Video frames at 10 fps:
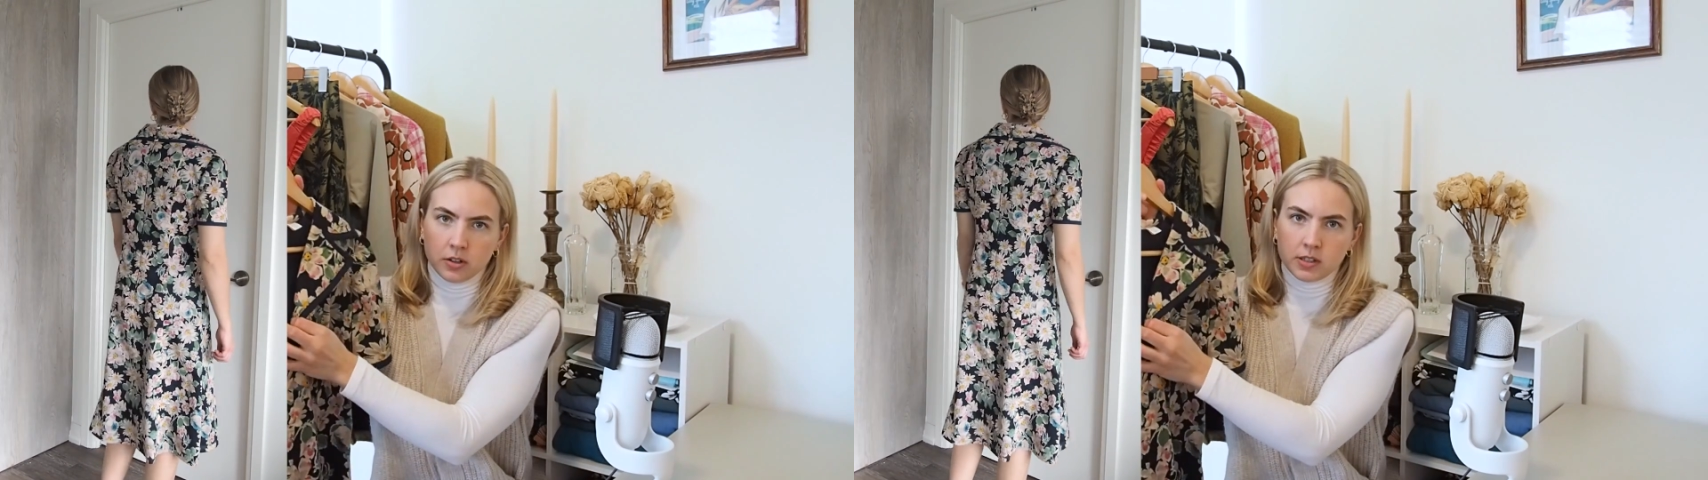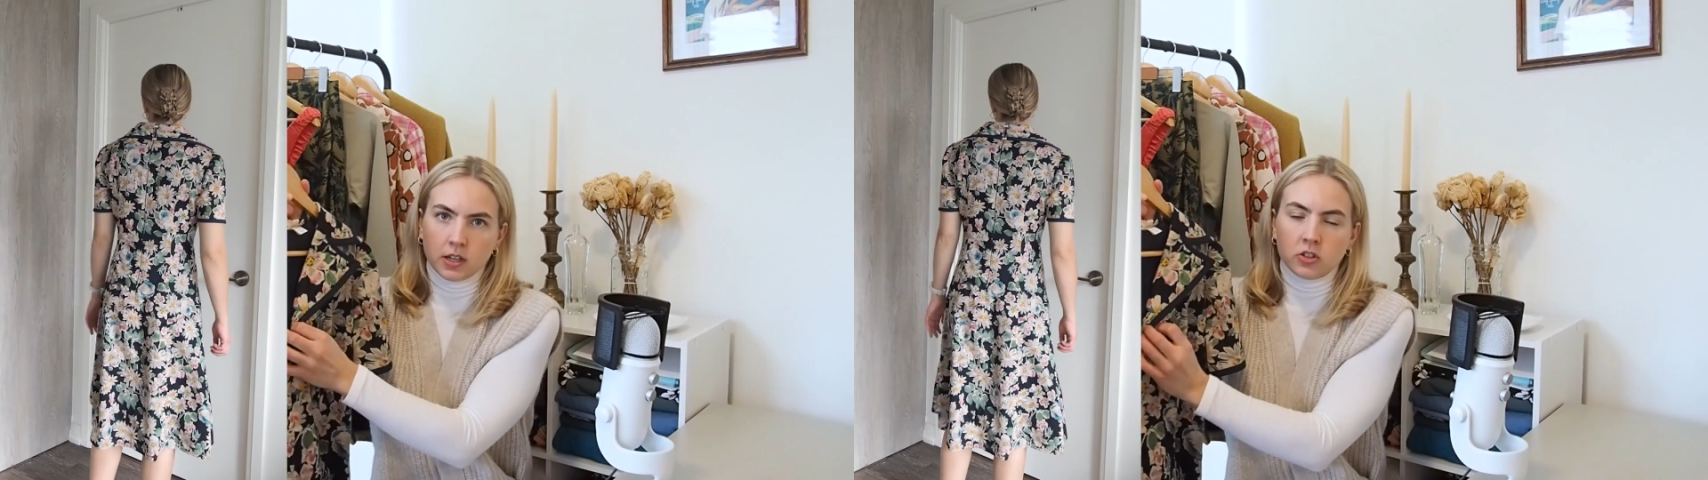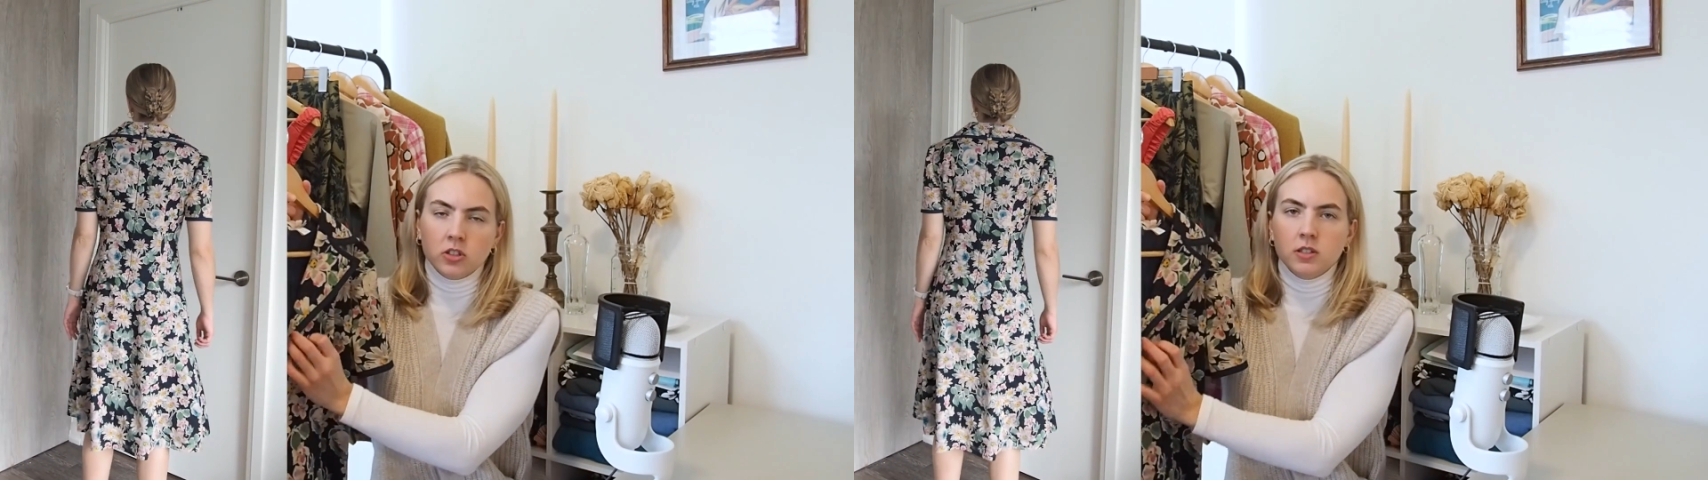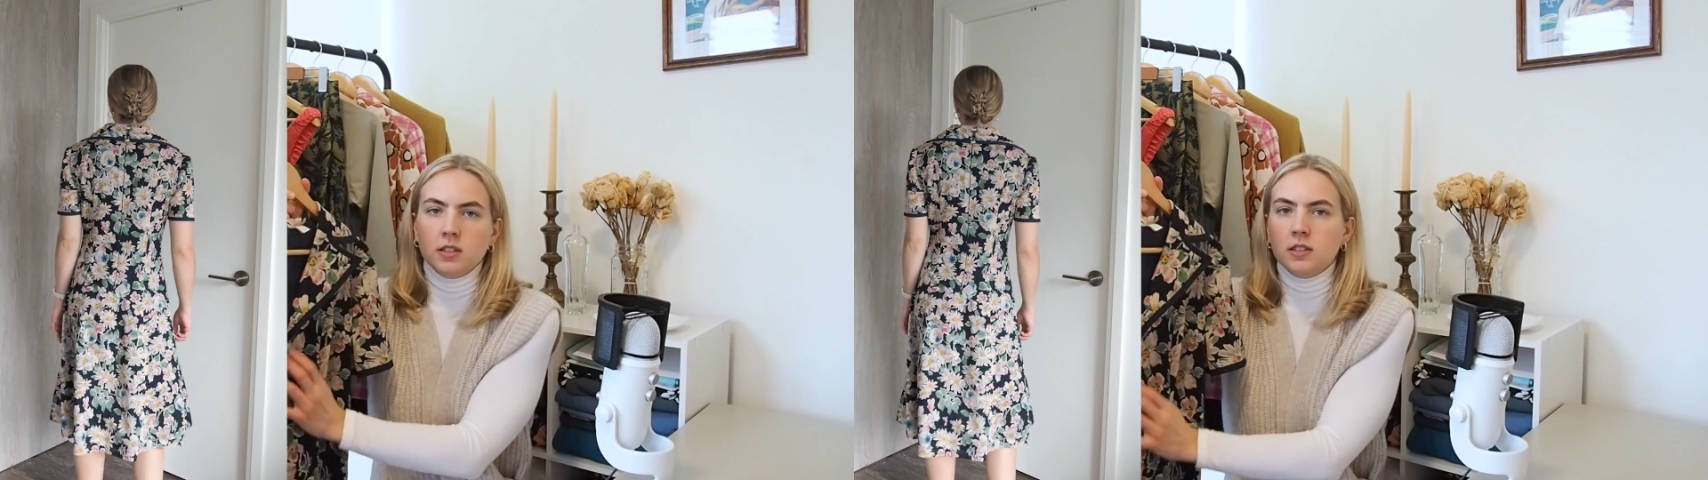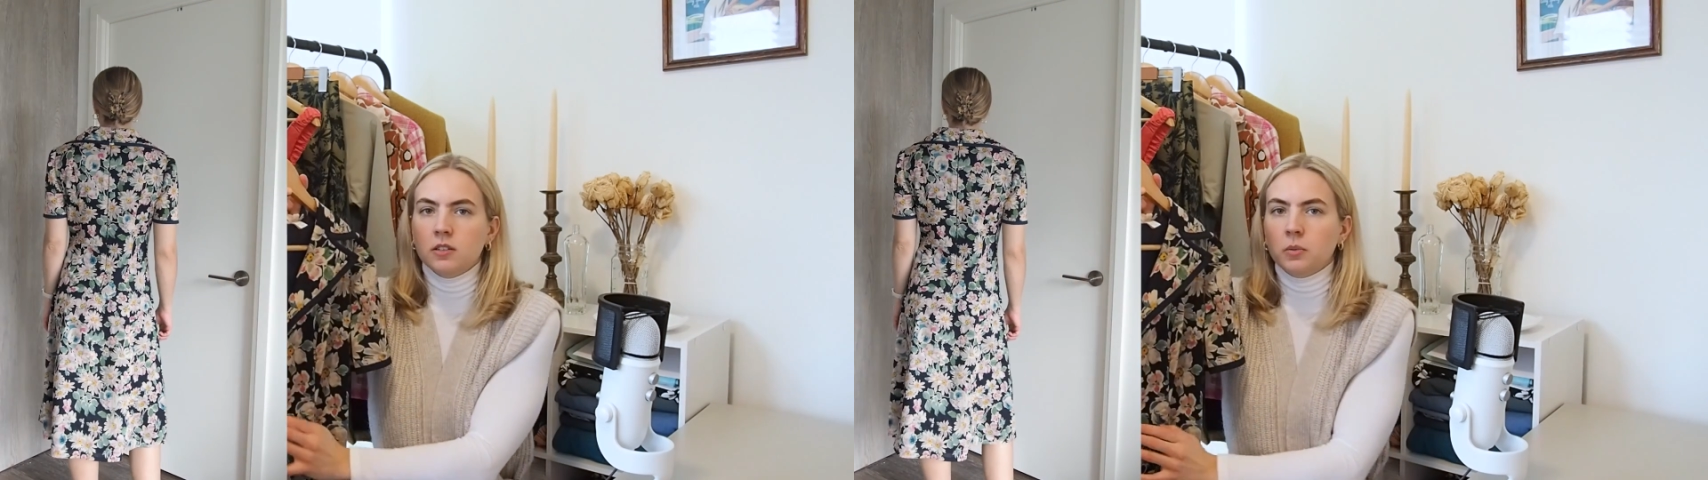section to
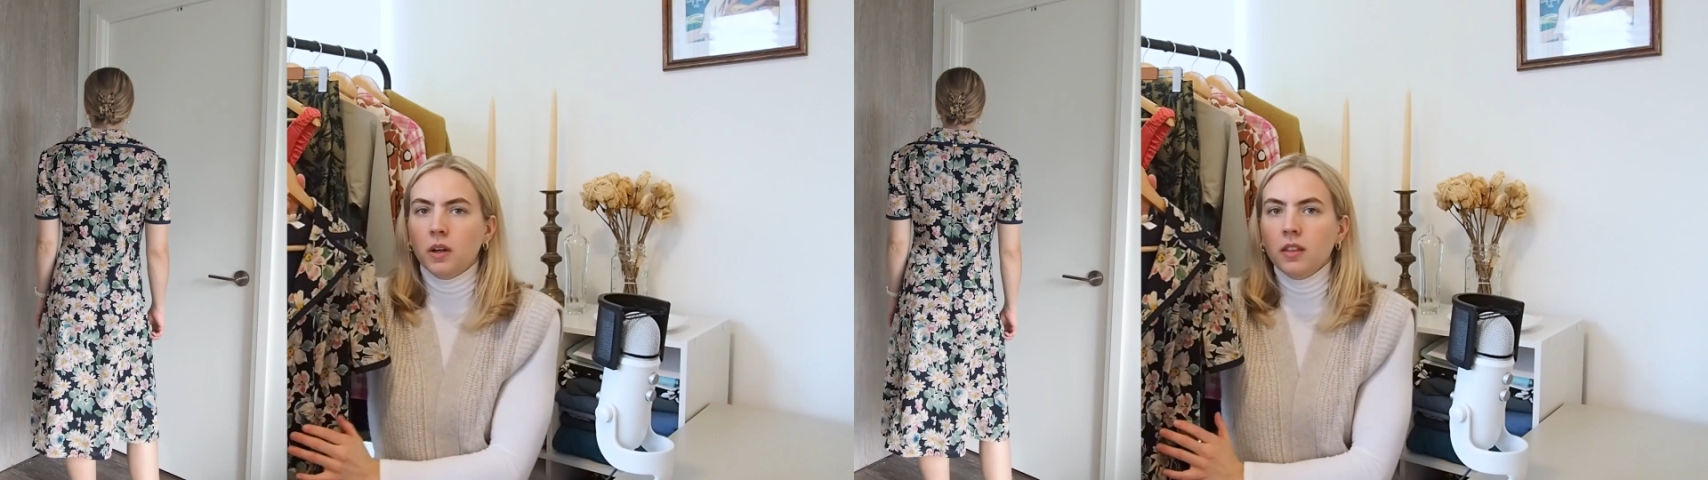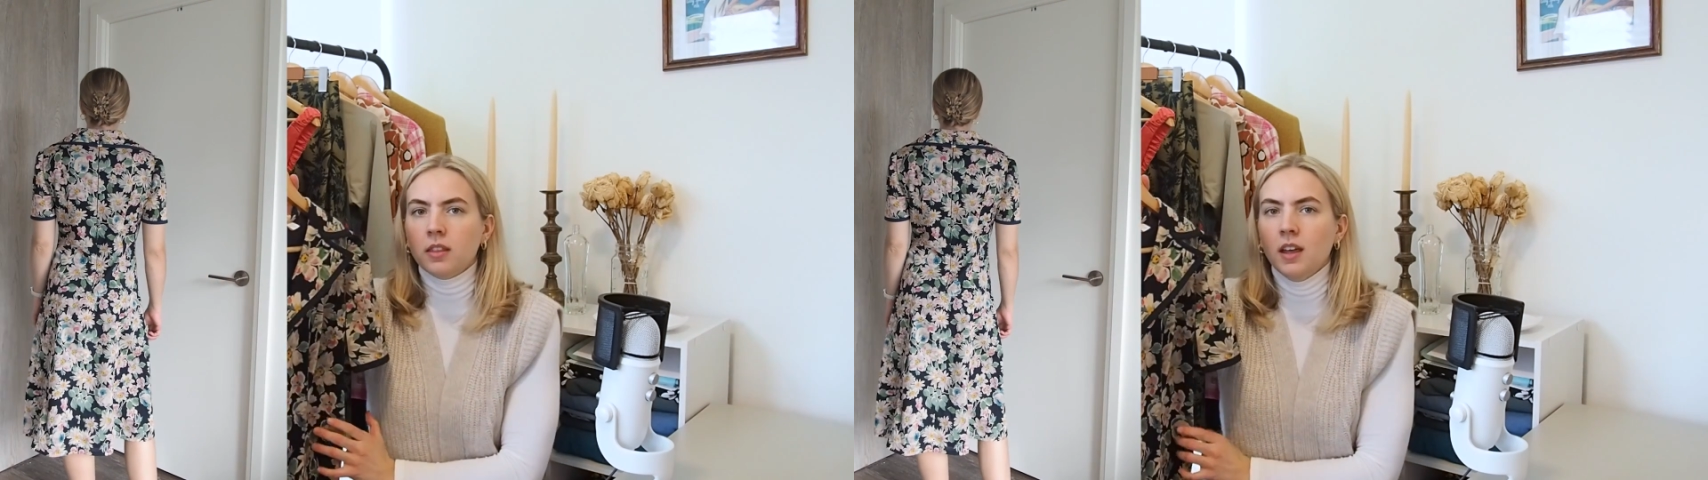deal with.